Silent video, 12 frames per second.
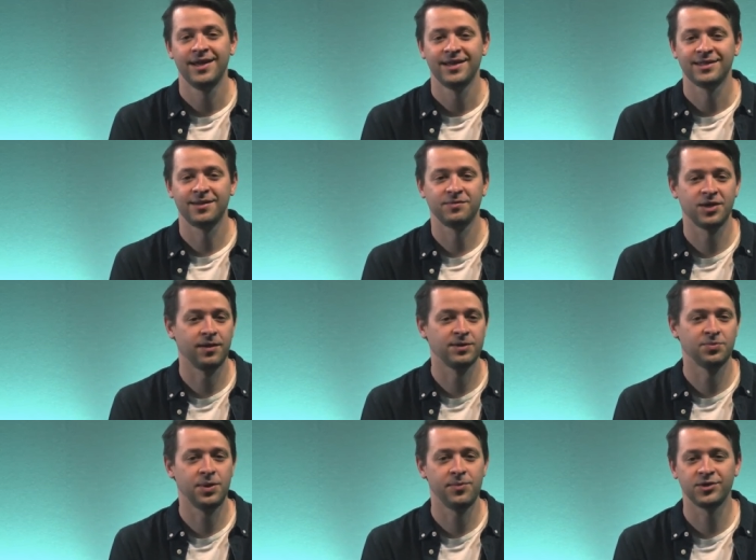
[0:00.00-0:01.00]
Sometimes
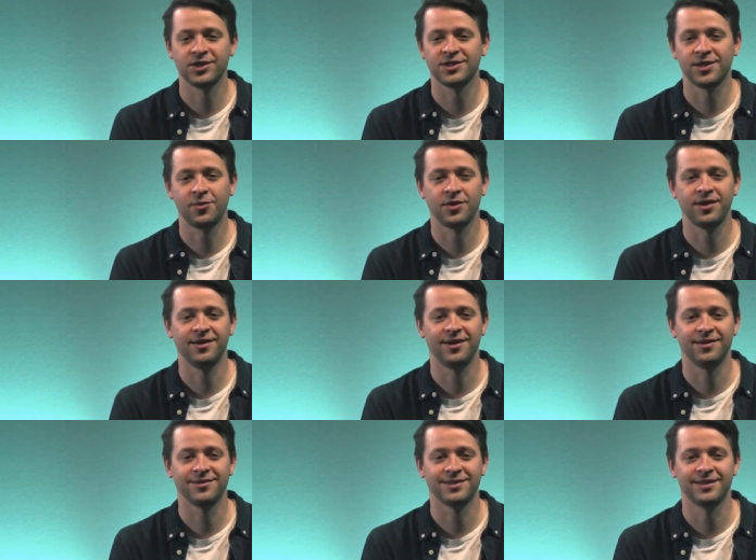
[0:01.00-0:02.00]
people just don't want to
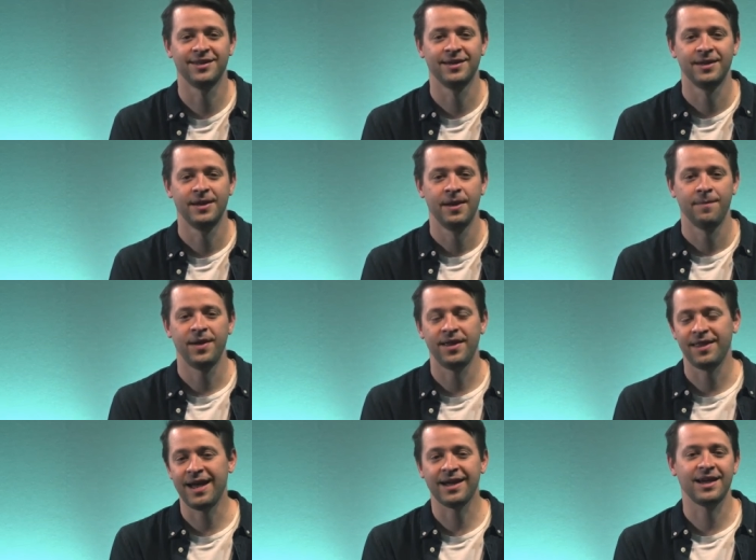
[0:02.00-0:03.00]
dance. But in
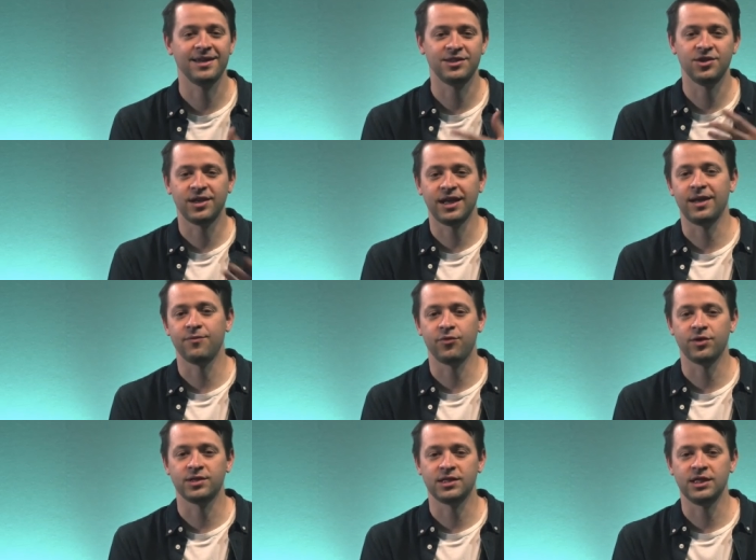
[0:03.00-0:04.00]
that case, you can aim for
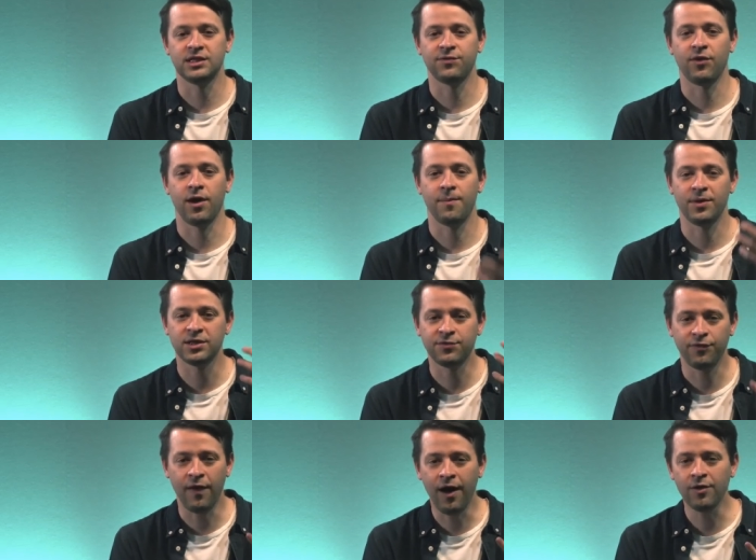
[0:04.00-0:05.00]
a ceasefire. But as
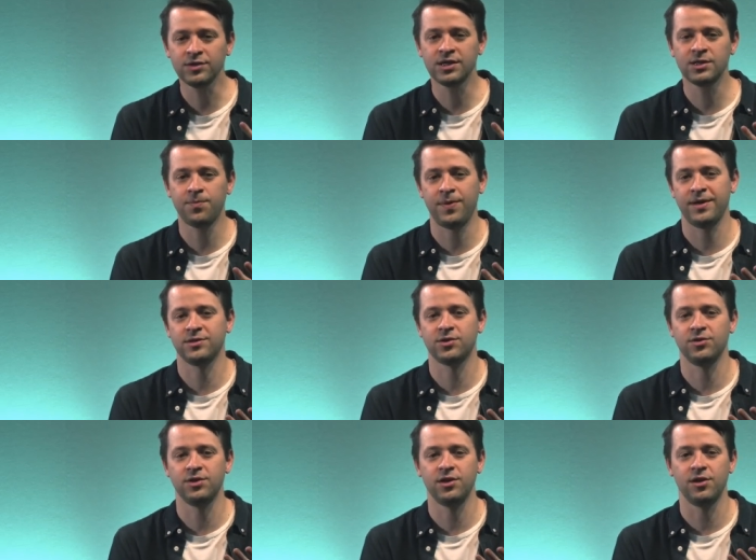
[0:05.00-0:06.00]
far as it depends
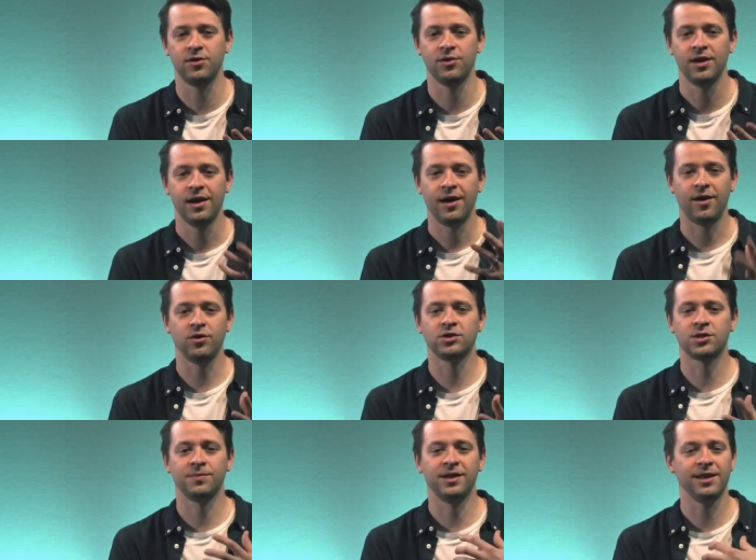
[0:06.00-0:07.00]
on you,
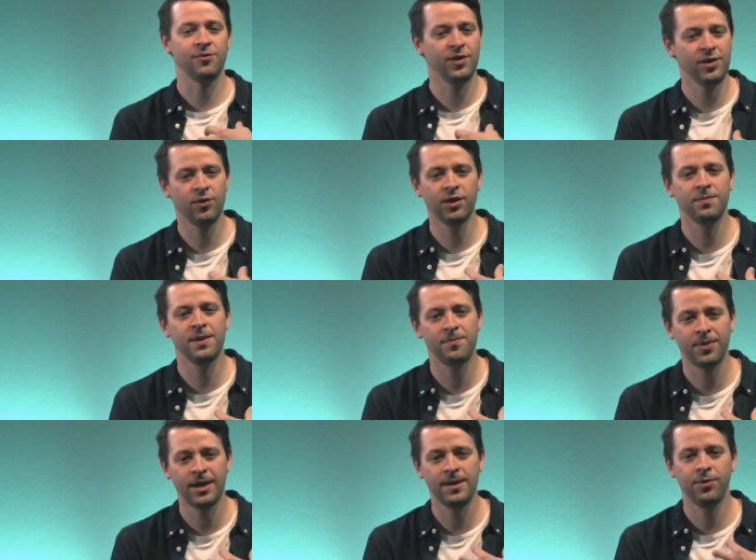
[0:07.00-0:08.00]
ultimately, we want to be
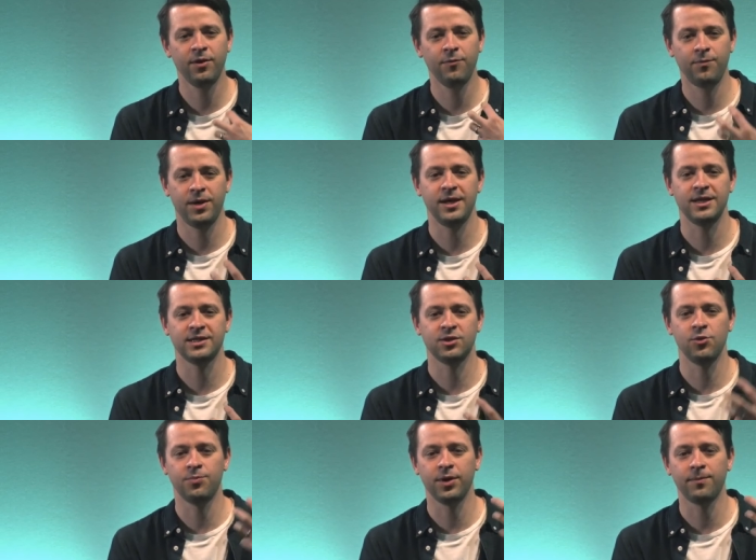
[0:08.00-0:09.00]
people of peace
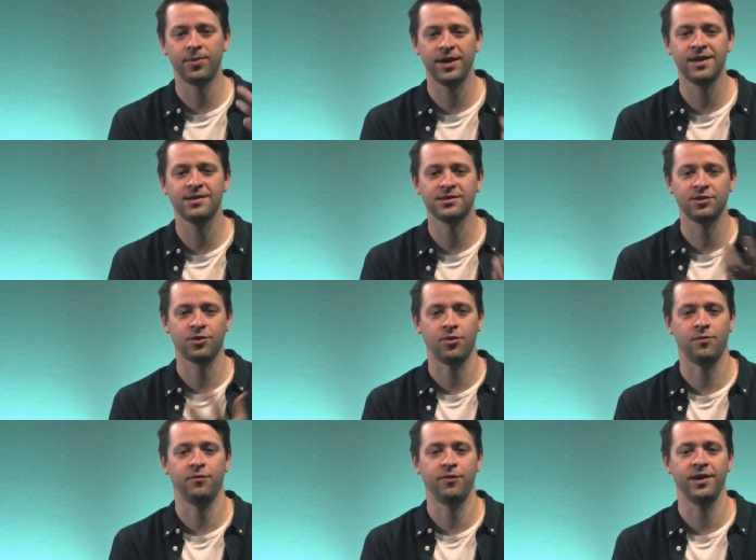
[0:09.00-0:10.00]
who bring peace to
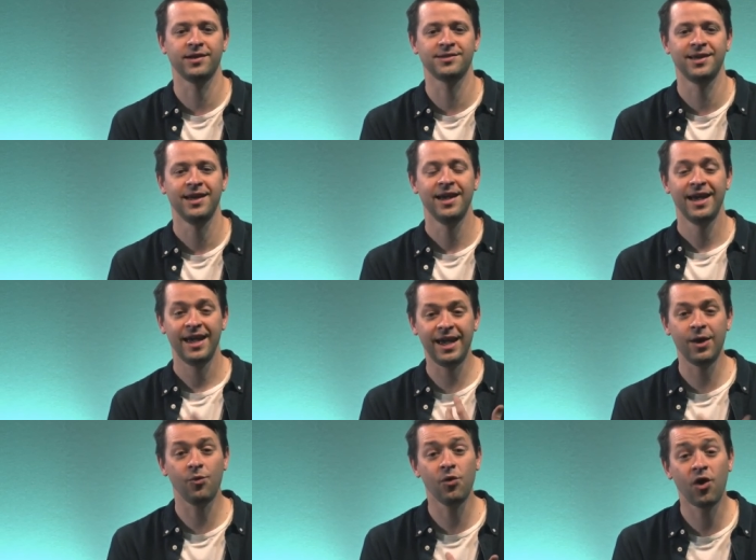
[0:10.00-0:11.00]
conflict.
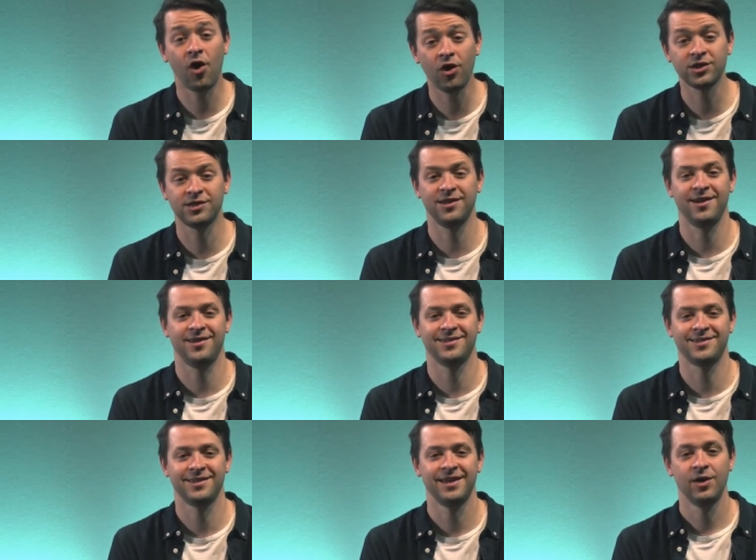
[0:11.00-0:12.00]
It will cost
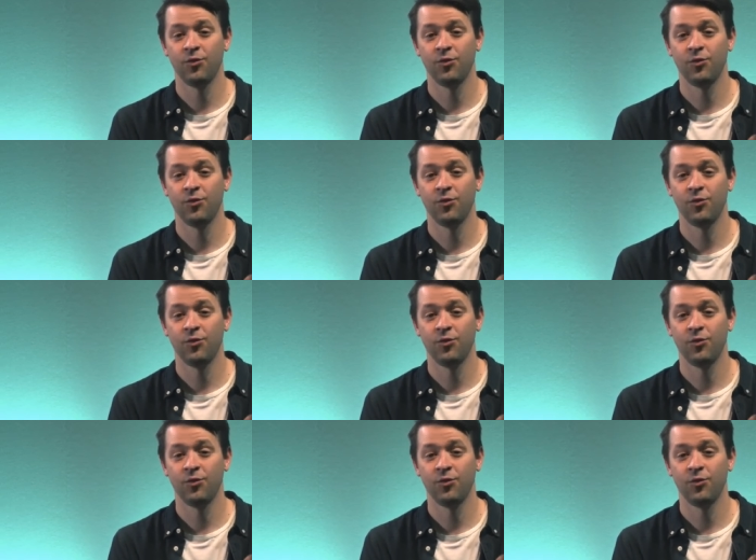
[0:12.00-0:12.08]
us.